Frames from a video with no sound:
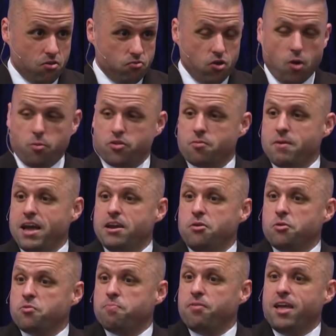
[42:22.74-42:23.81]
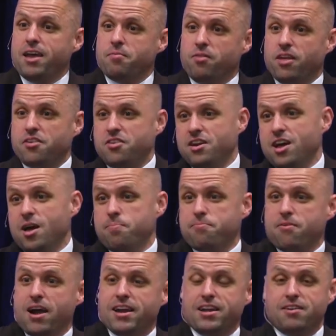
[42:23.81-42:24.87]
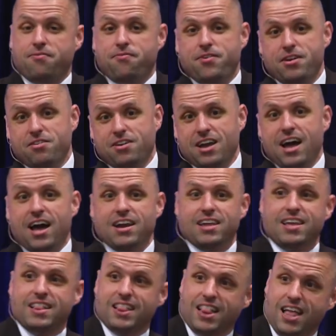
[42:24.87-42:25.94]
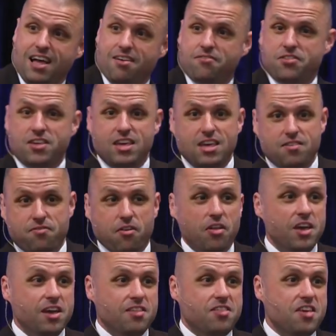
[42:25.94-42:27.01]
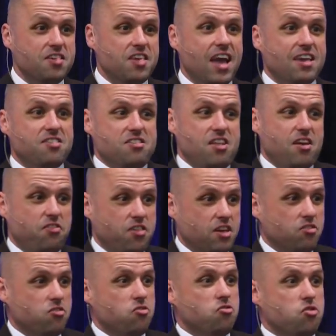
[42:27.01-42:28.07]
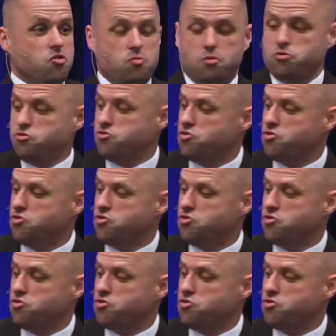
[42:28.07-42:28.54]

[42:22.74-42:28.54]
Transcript: Job was a man who was blameless and upright. He feared God. He loved evil. This has nothing to do with